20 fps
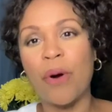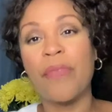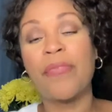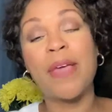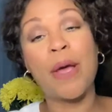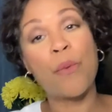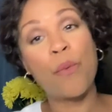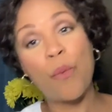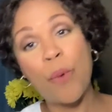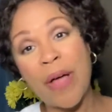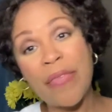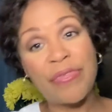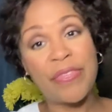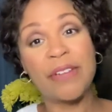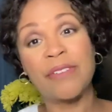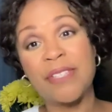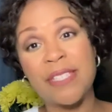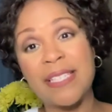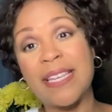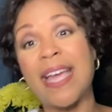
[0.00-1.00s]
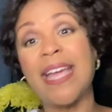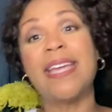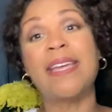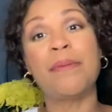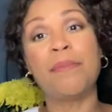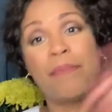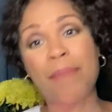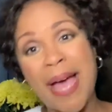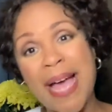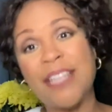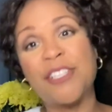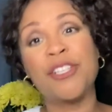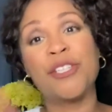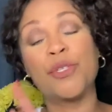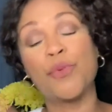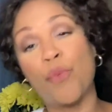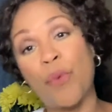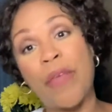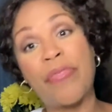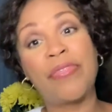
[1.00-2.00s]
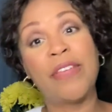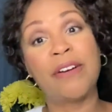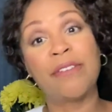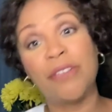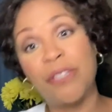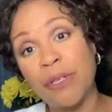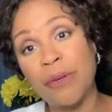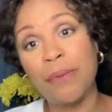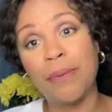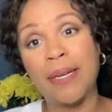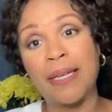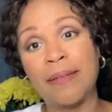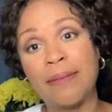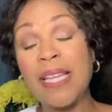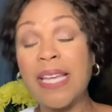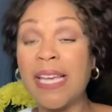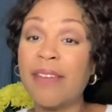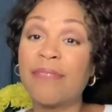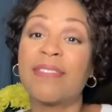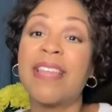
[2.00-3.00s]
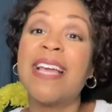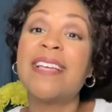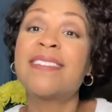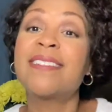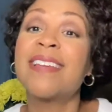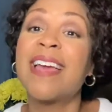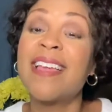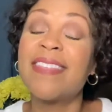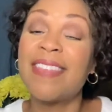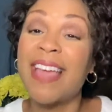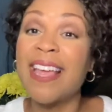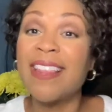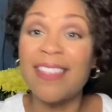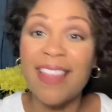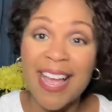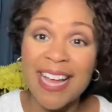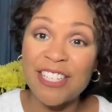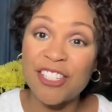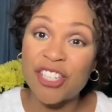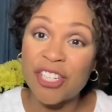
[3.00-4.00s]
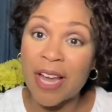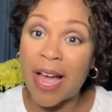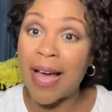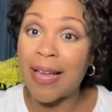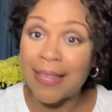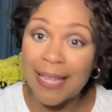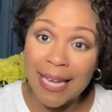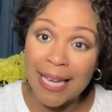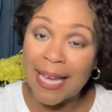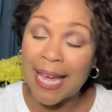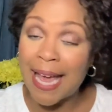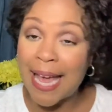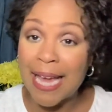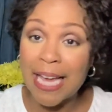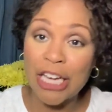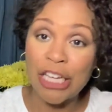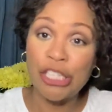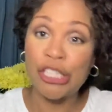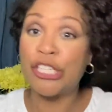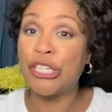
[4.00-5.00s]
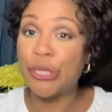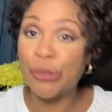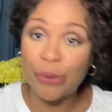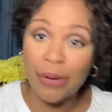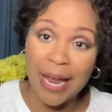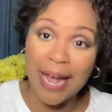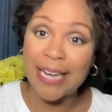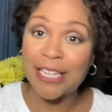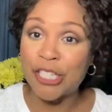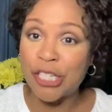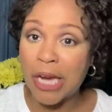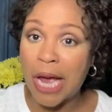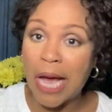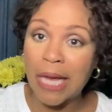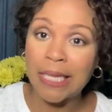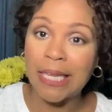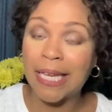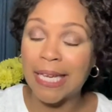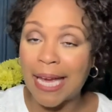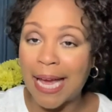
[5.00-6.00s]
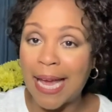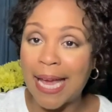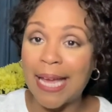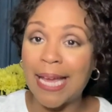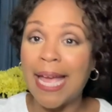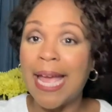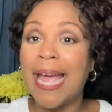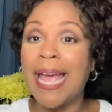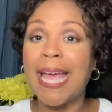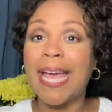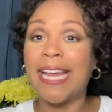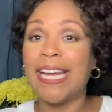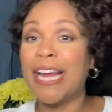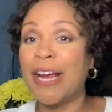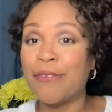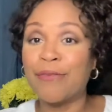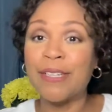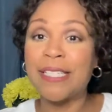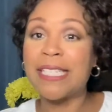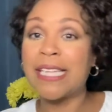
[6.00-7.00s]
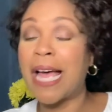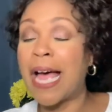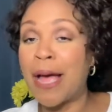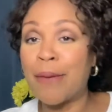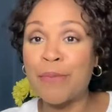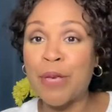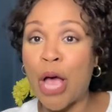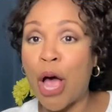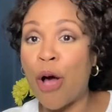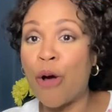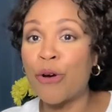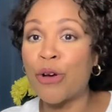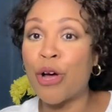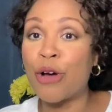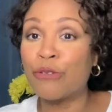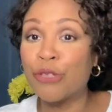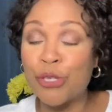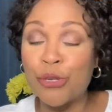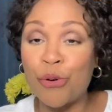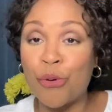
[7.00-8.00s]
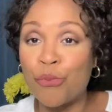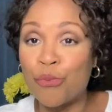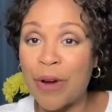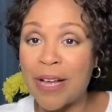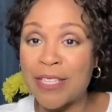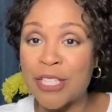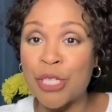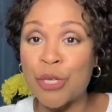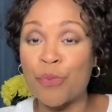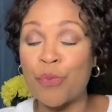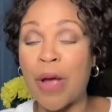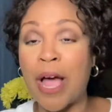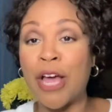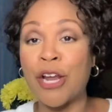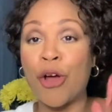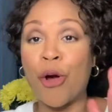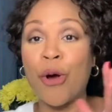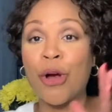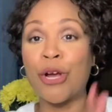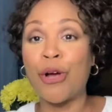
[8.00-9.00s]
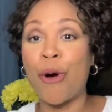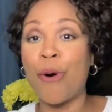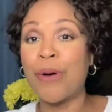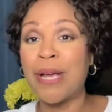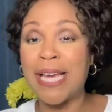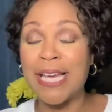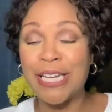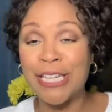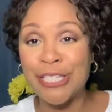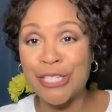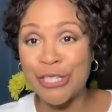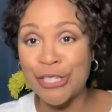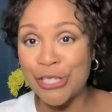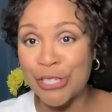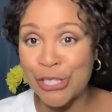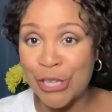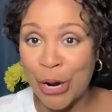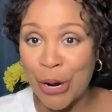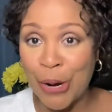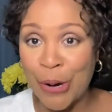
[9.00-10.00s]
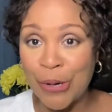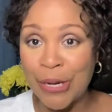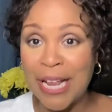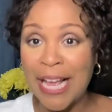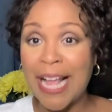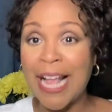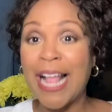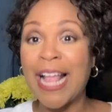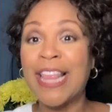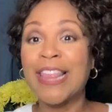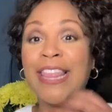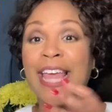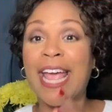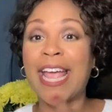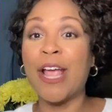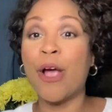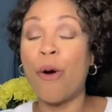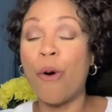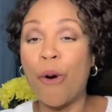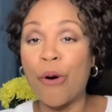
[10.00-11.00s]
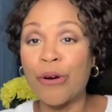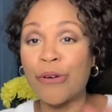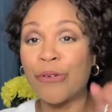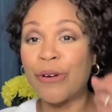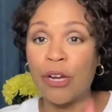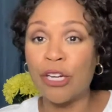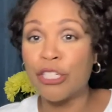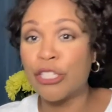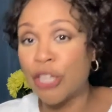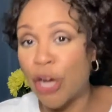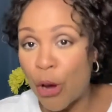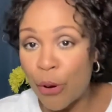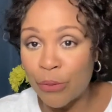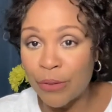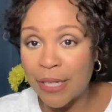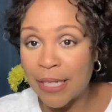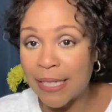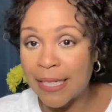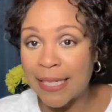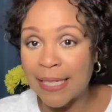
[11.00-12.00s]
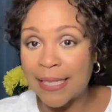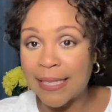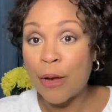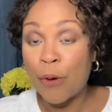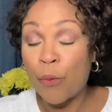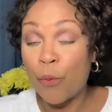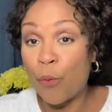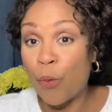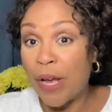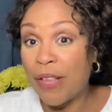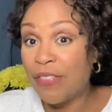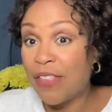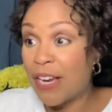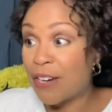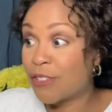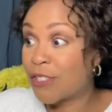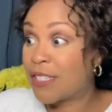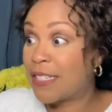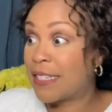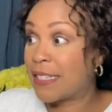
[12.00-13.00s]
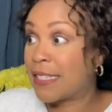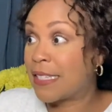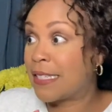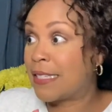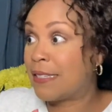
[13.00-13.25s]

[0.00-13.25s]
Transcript: that what they're saying matches what they're doing. If they say they like chocolate cake because you like chocolate cake and every time y'all go to a restaurant or go get a dessert, they order a donut when there's this